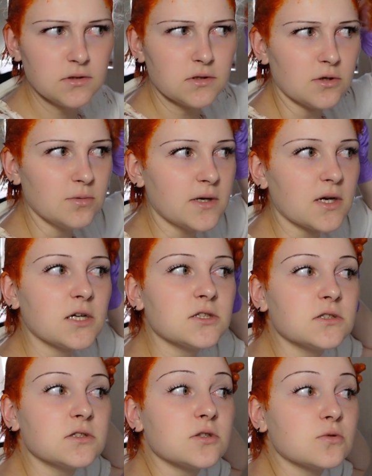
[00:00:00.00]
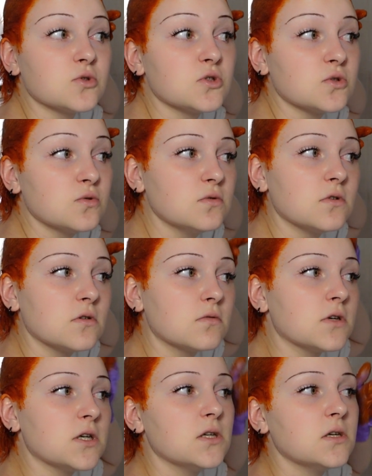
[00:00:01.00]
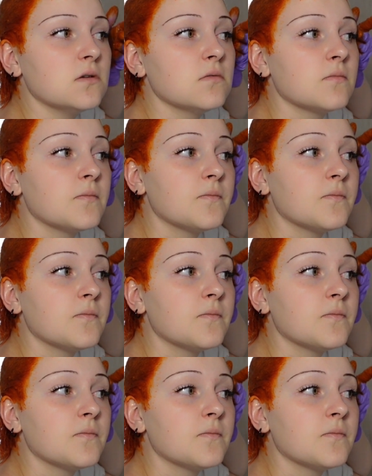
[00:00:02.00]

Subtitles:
Oh my gosh, it's so soon already.